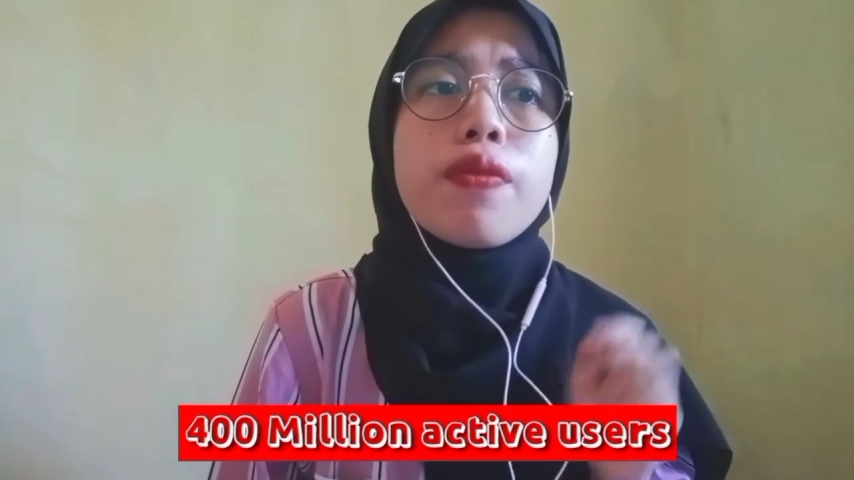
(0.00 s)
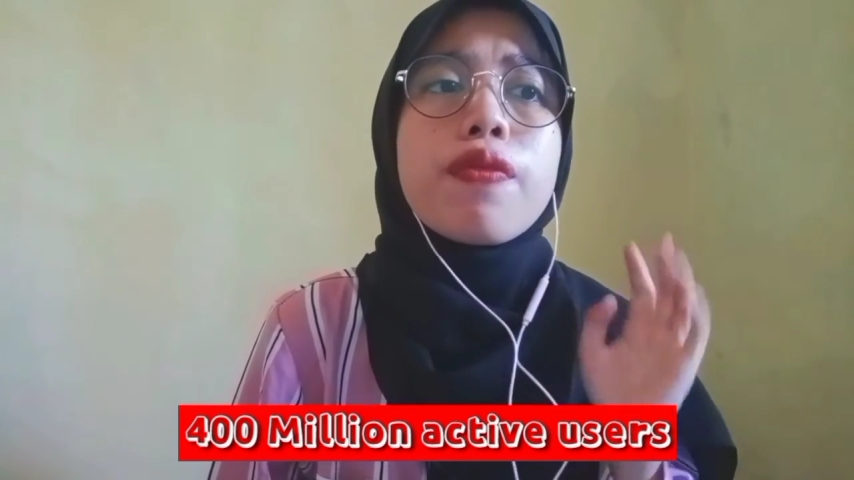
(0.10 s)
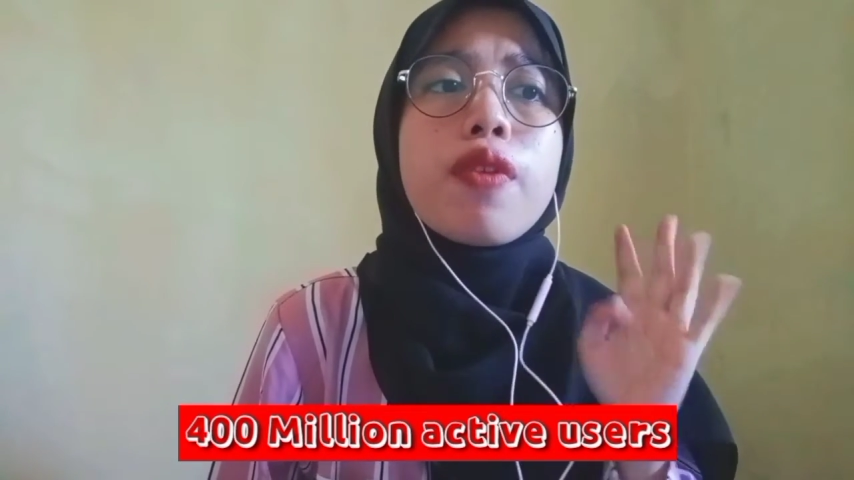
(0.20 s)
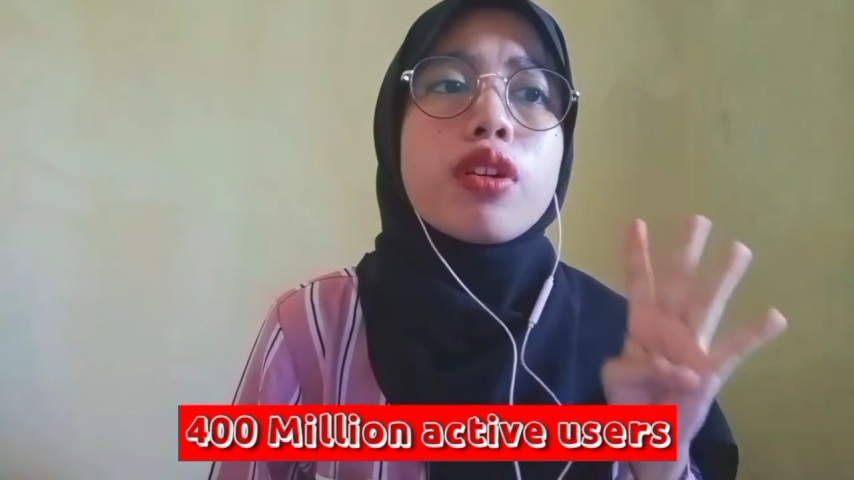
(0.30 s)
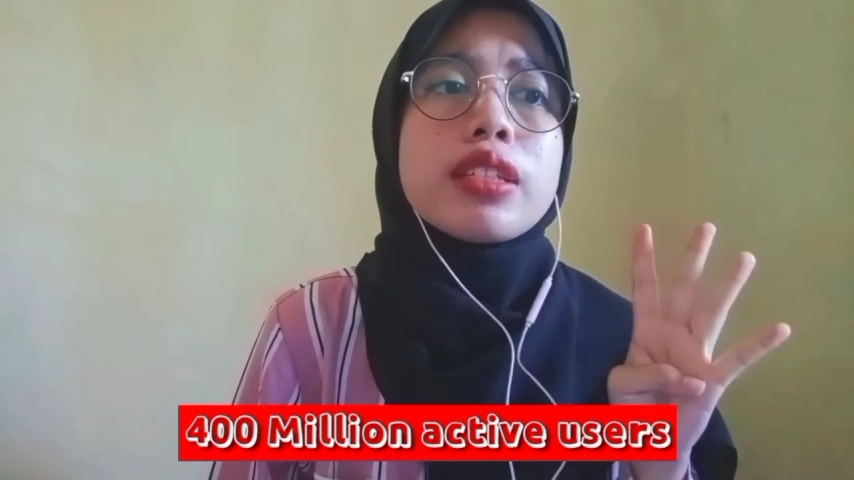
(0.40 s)

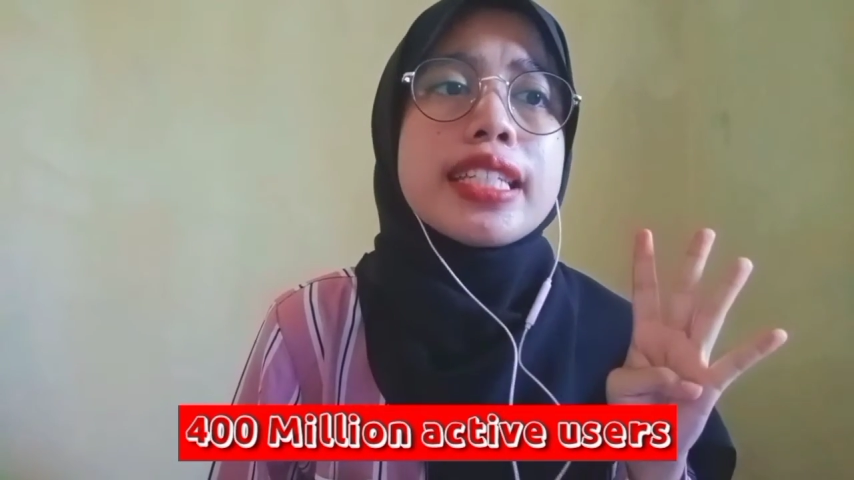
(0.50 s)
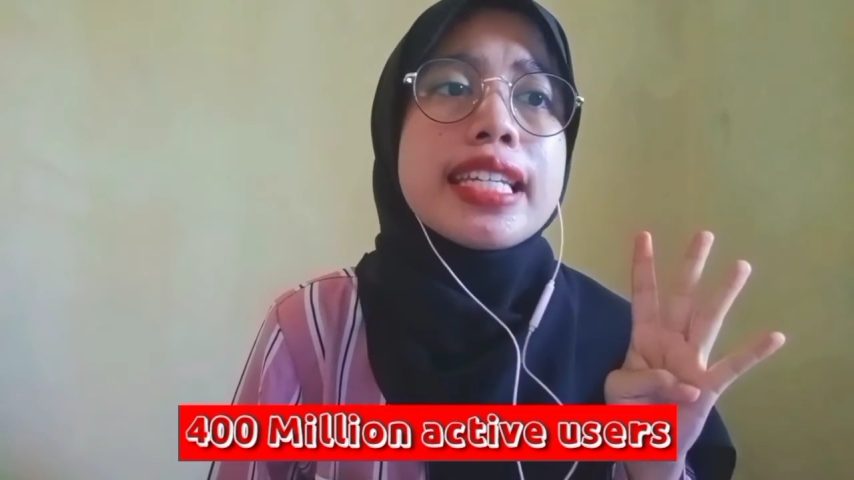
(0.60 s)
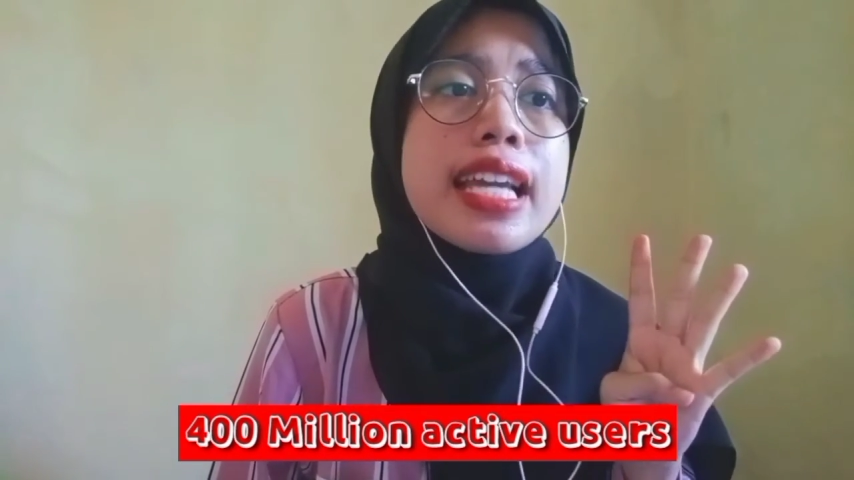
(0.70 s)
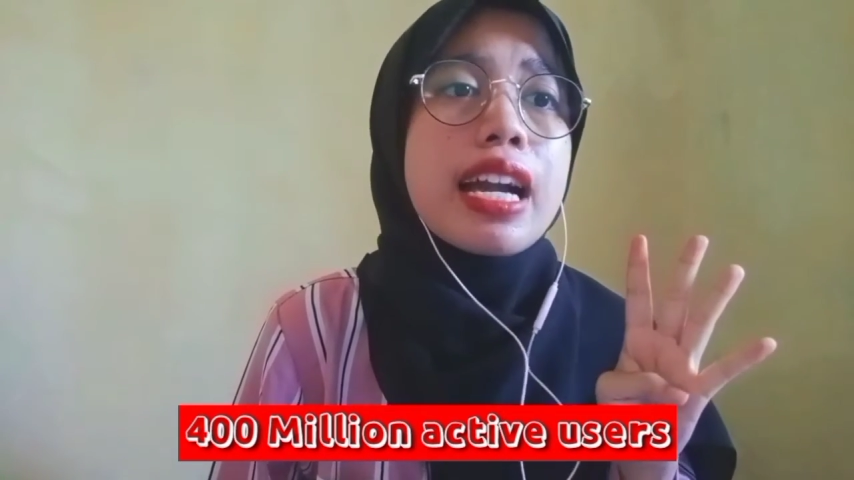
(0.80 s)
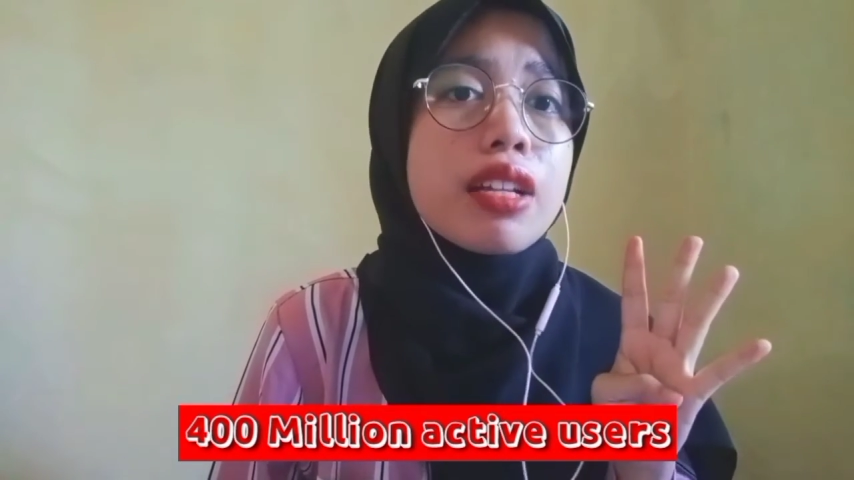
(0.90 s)

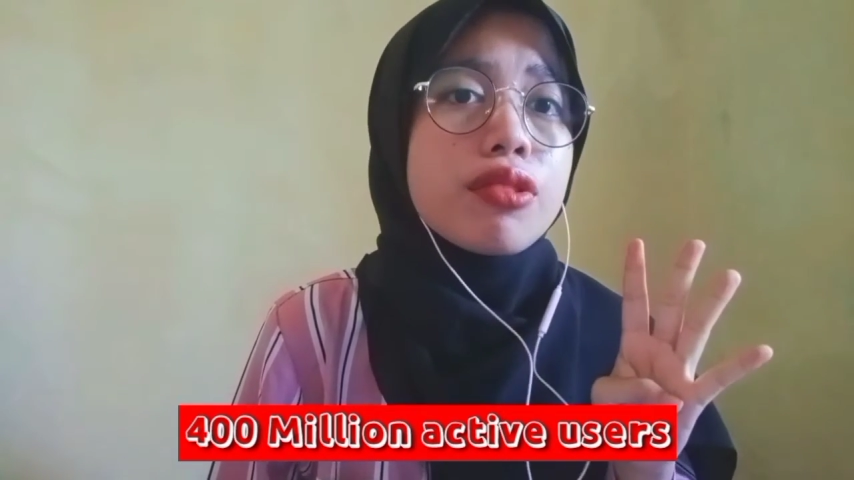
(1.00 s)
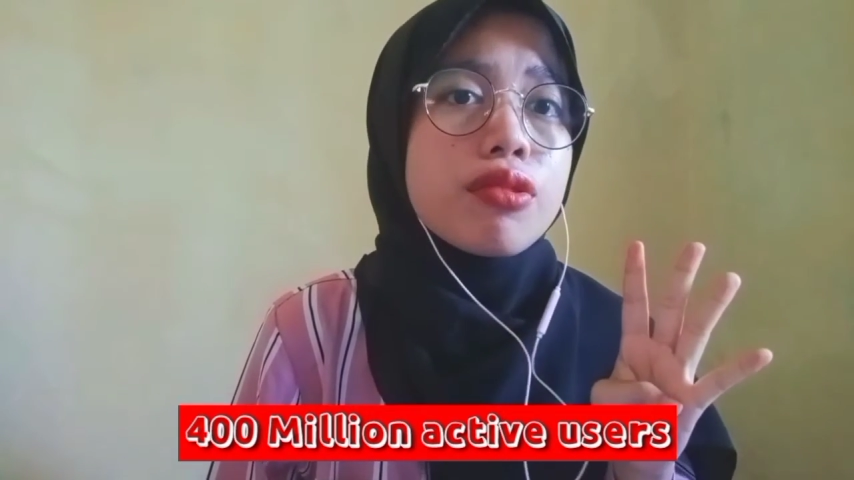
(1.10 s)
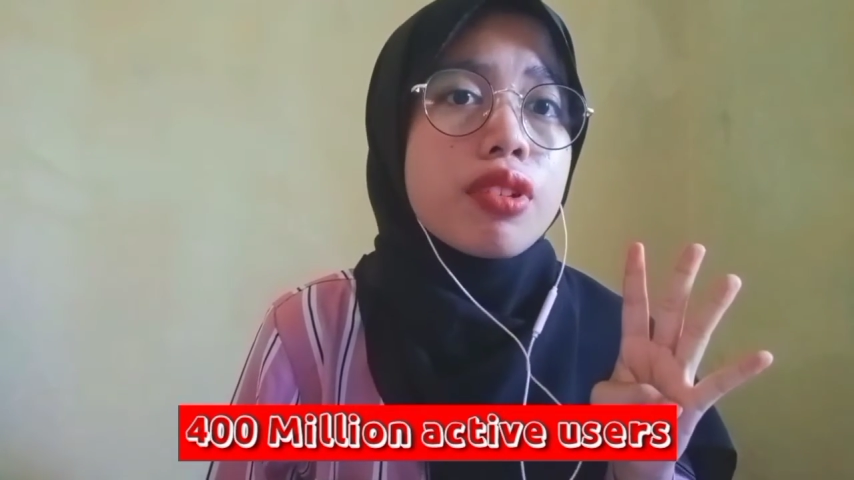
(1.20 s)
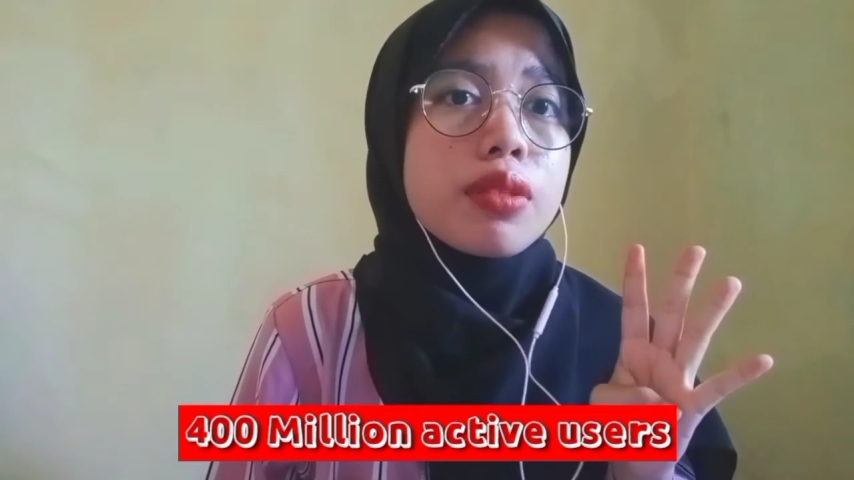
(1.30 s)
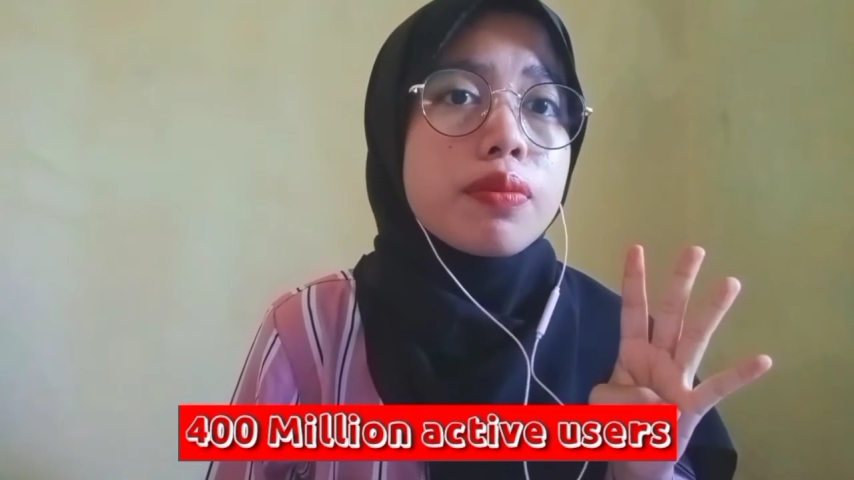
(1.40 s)

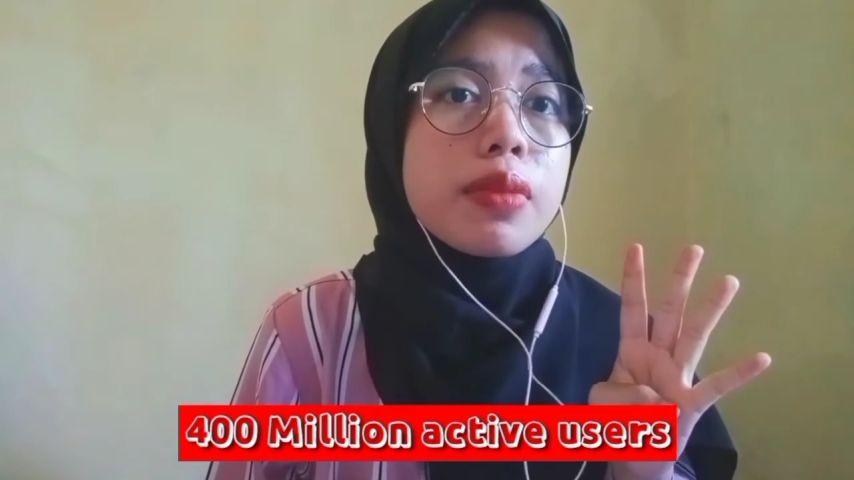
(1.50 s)
400